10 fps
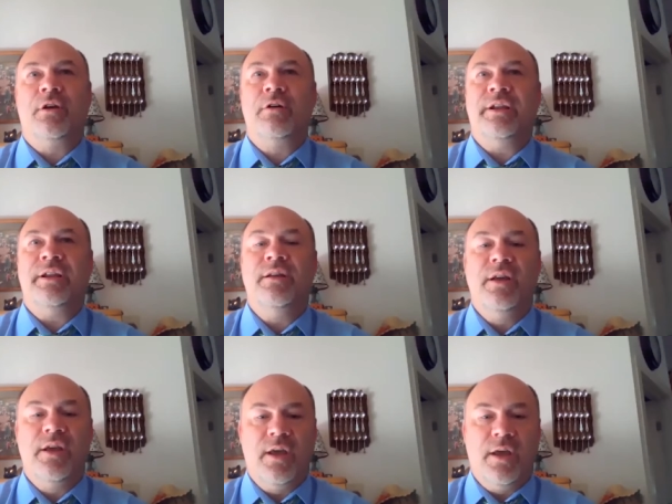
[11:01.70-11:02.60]
learning
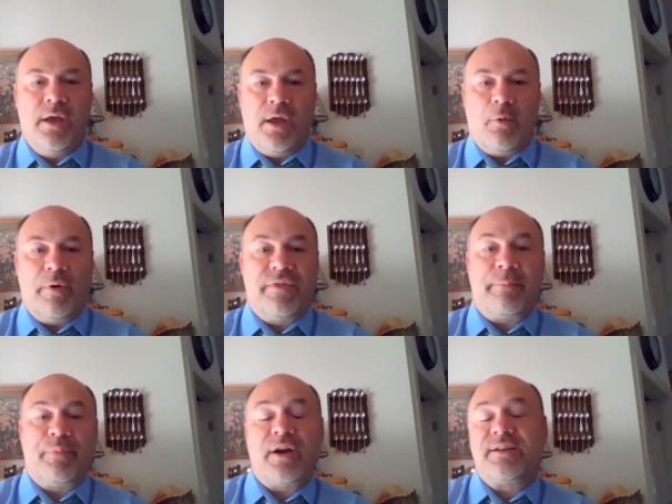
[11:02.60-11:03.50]
with
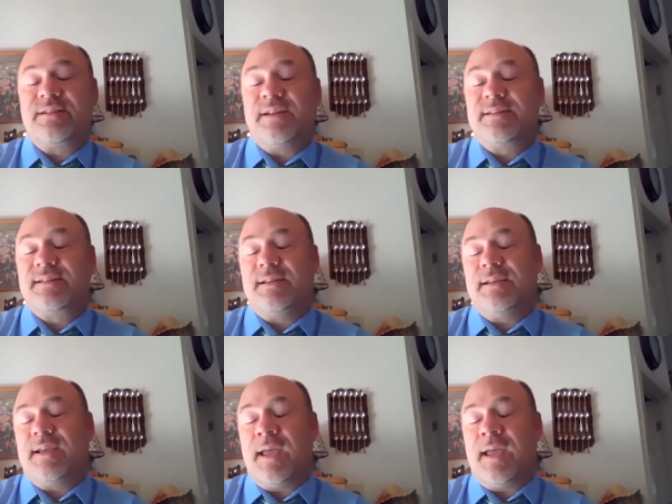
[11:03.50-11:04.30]
that process.